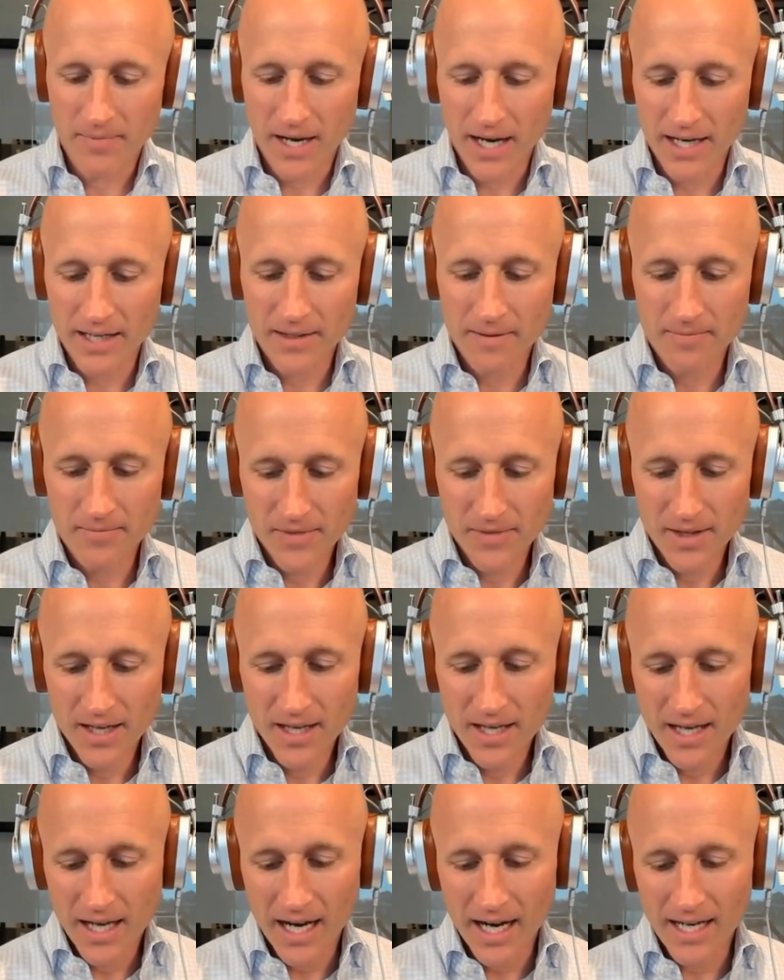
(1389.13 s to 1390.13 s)
I
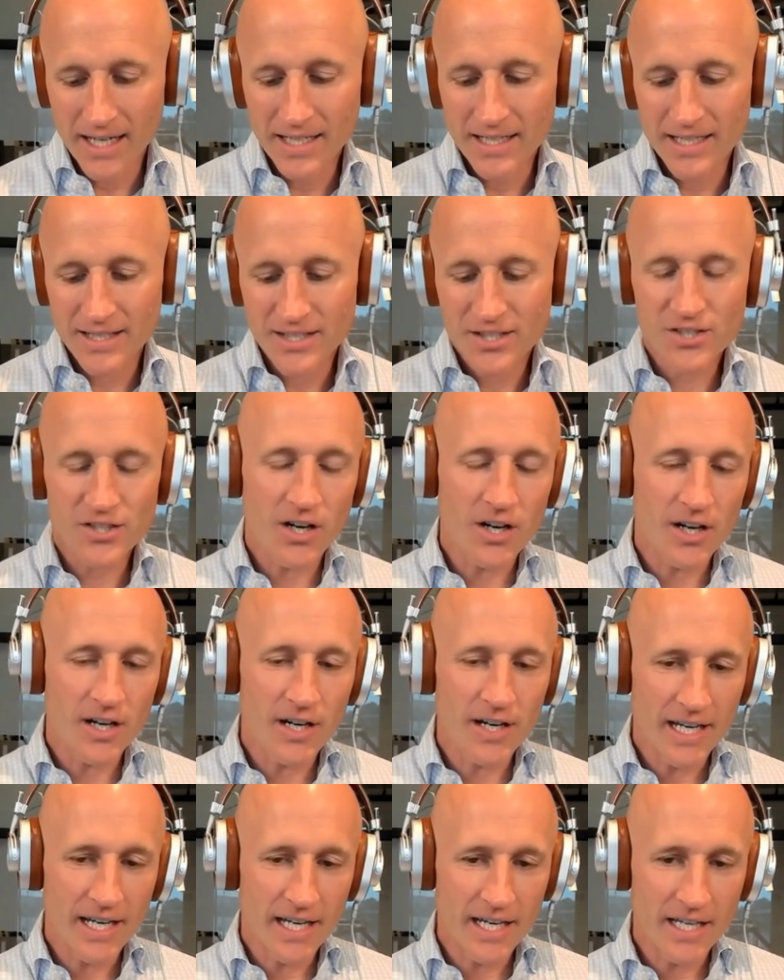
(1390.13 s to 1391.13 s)
saw
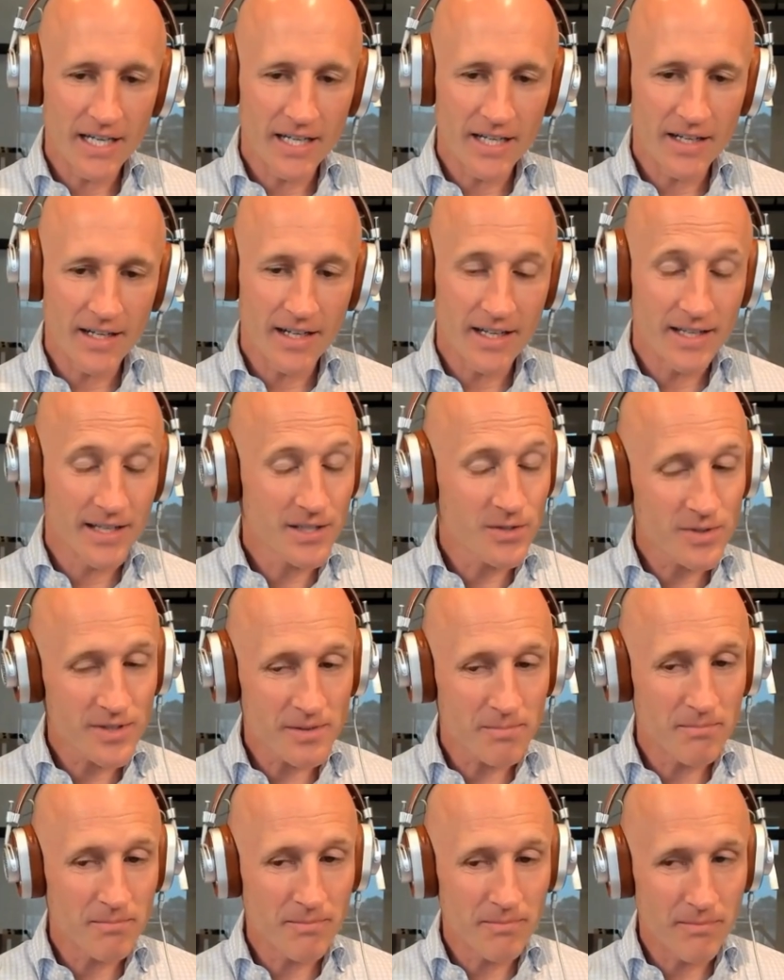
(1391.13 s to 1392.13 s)
and this was
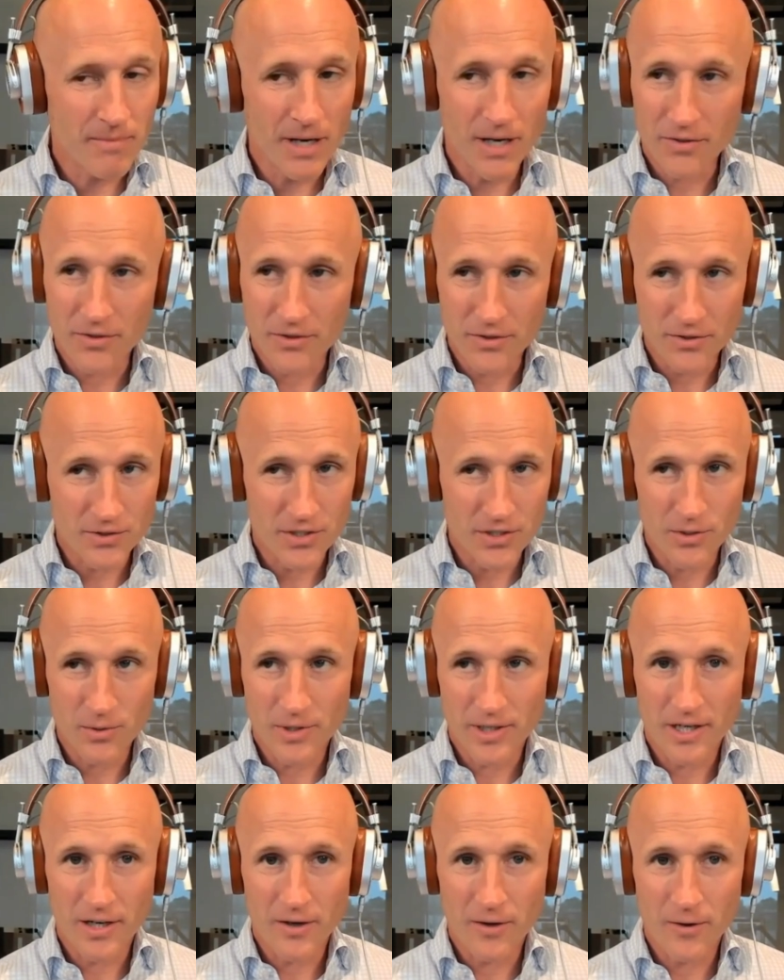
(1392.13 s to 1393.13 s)
a month or two
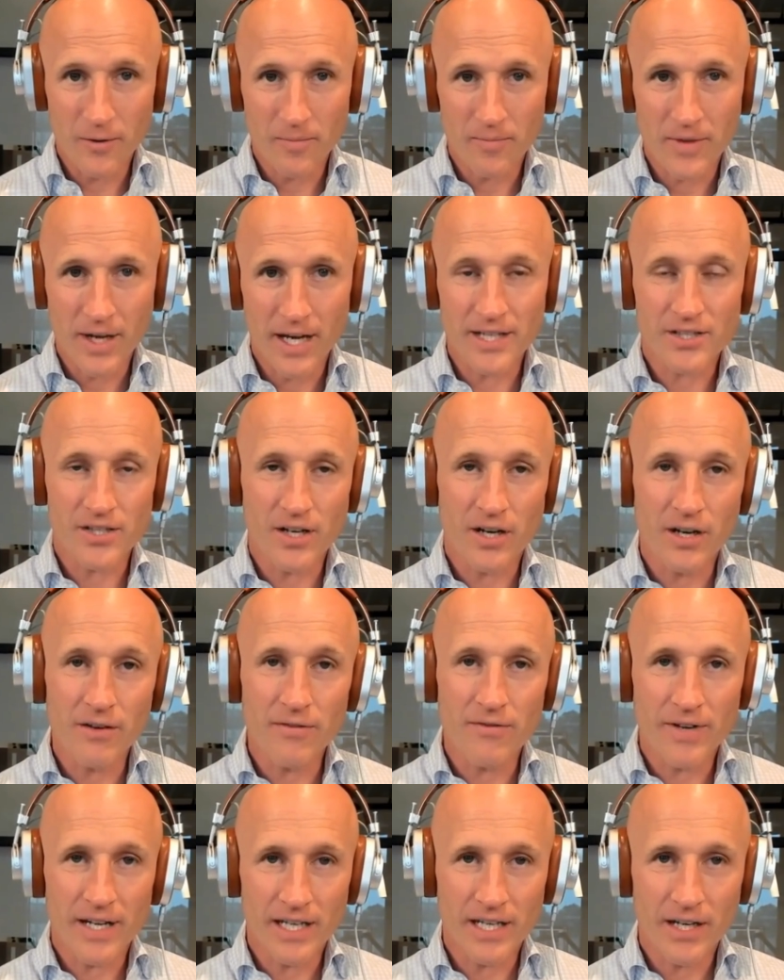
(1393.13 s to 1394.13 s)
ago, I saw a
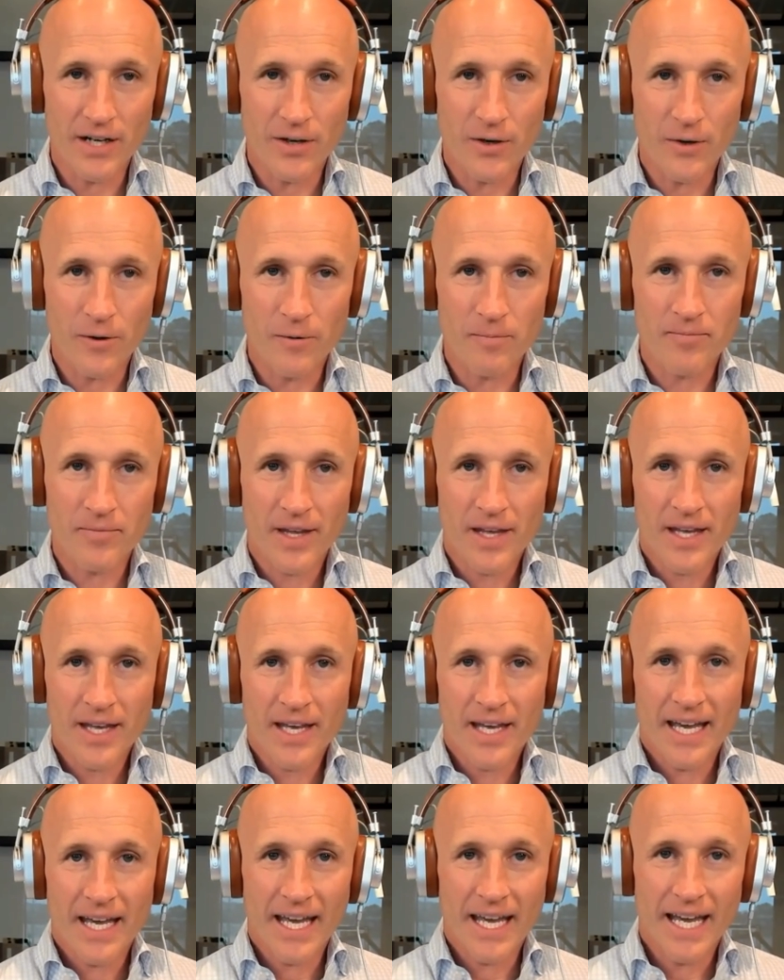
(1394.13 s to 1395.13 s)
video
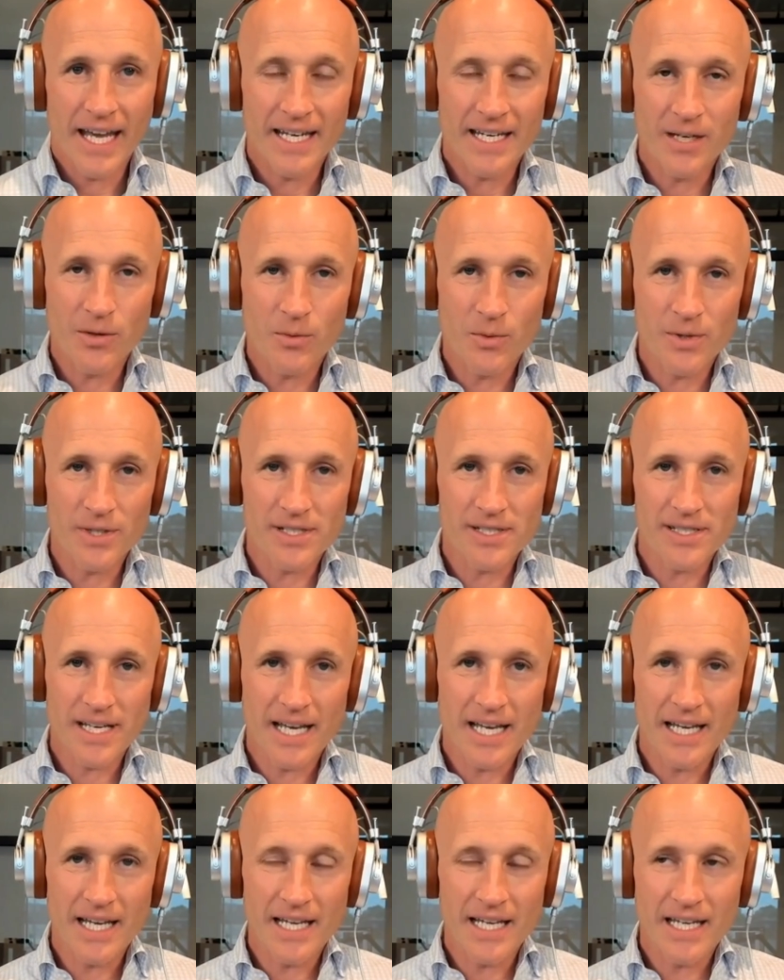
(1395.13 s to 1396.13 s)
and it was
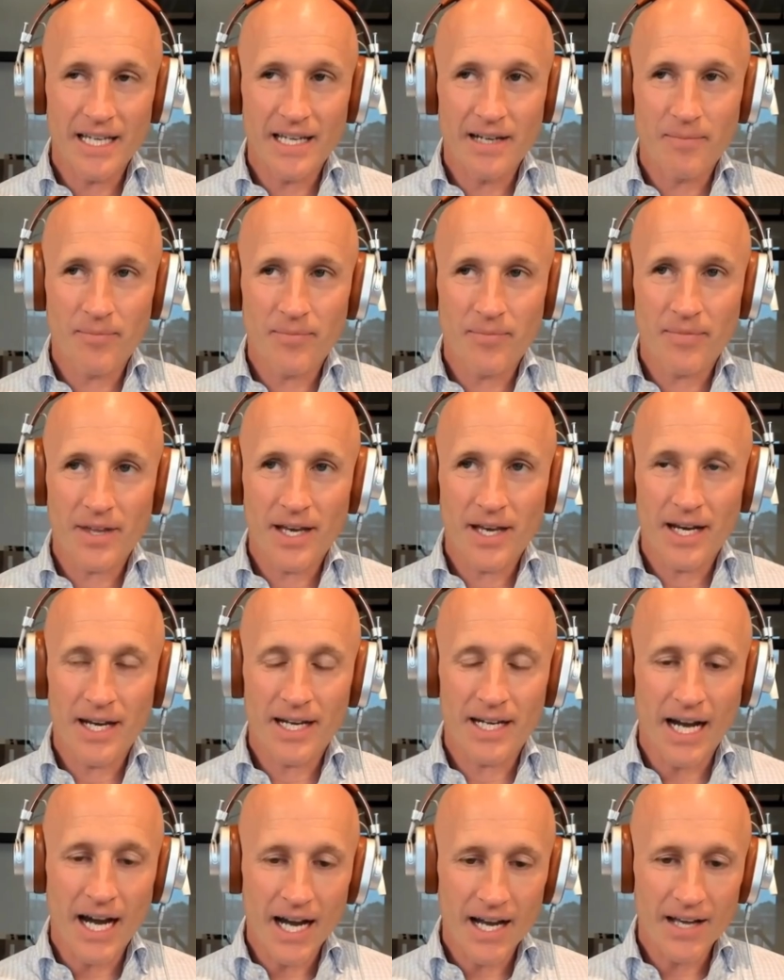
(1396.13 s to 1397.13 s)
a
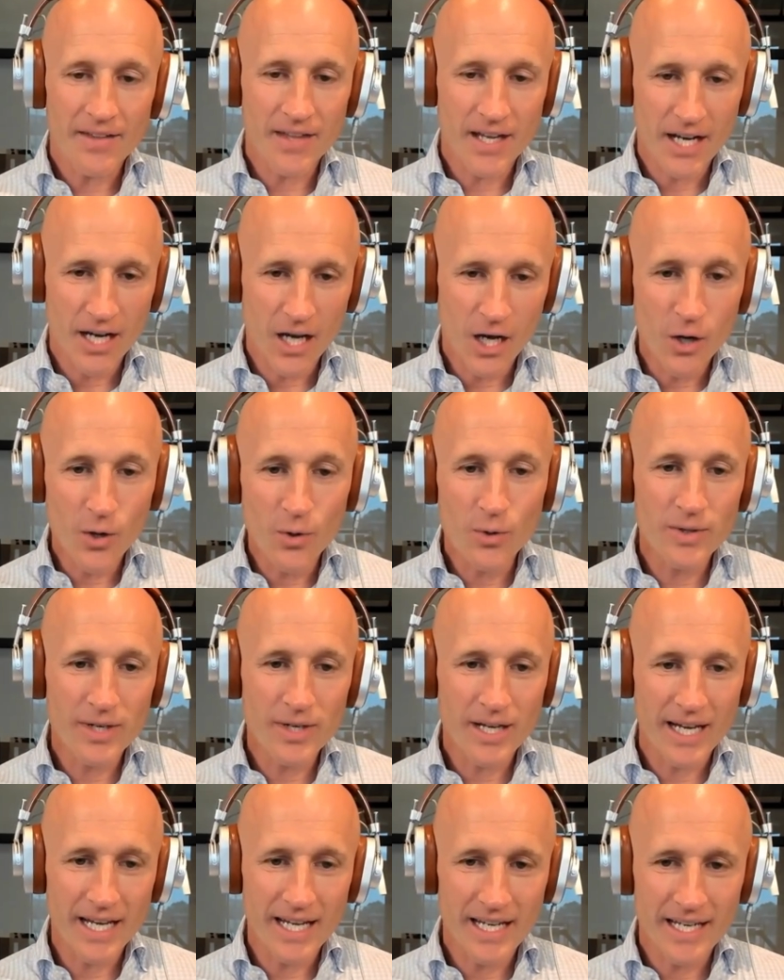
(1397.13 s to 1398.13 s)
guy that owned
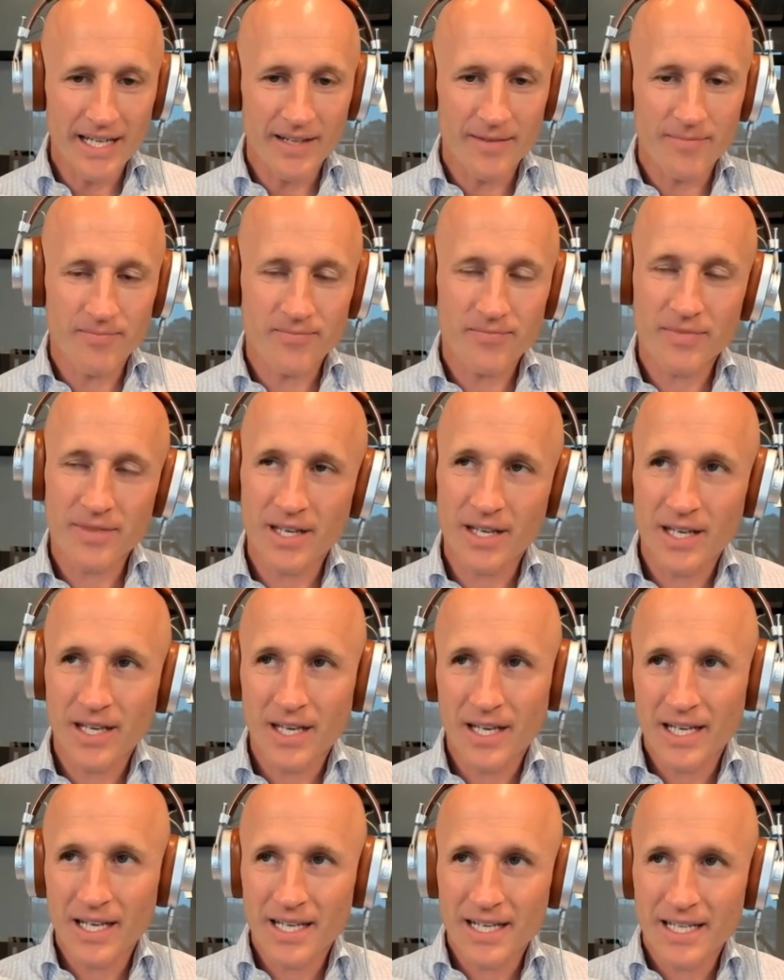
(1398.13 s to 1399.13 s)
a
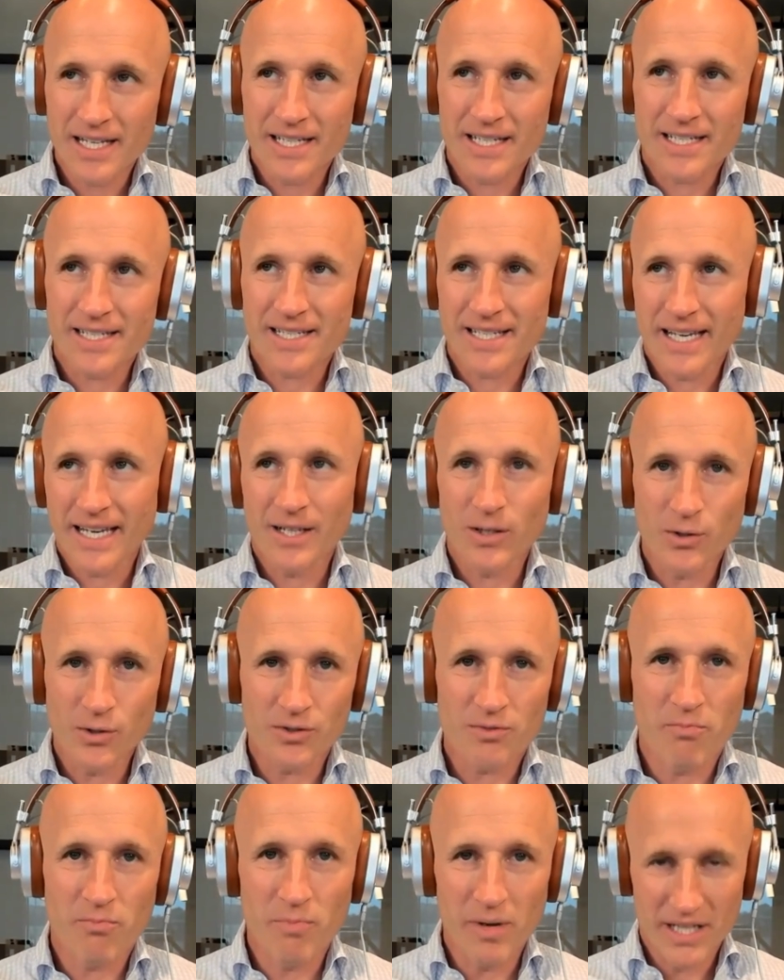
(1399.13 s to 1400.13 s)

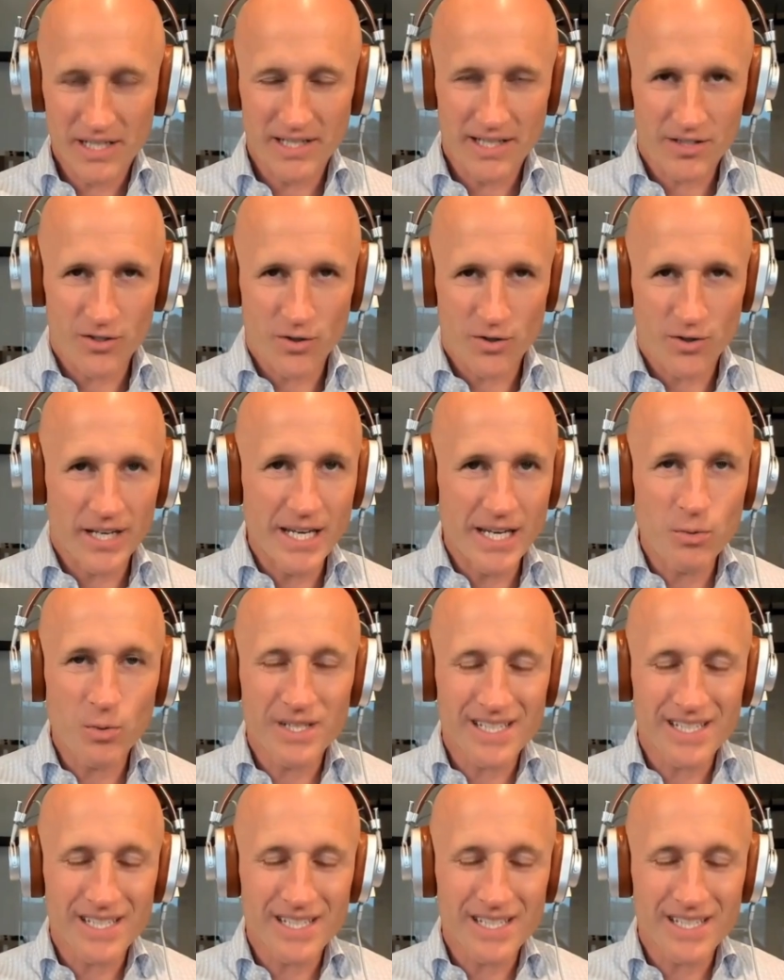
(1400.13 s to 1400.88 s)
sales business, or he was